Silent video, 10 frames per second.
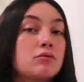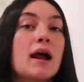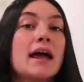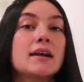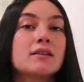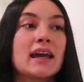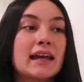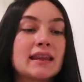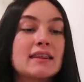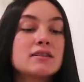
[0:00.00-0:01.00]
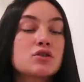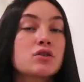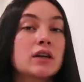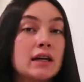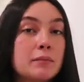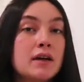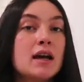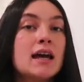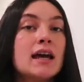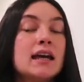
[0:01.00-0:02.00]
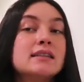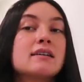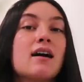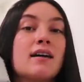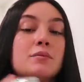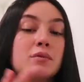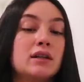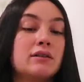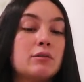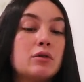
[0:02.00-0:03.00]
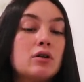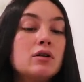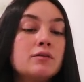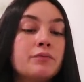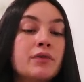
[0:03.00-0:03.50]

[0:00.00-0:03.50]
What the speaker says: red. Like, this cream is unbelievable.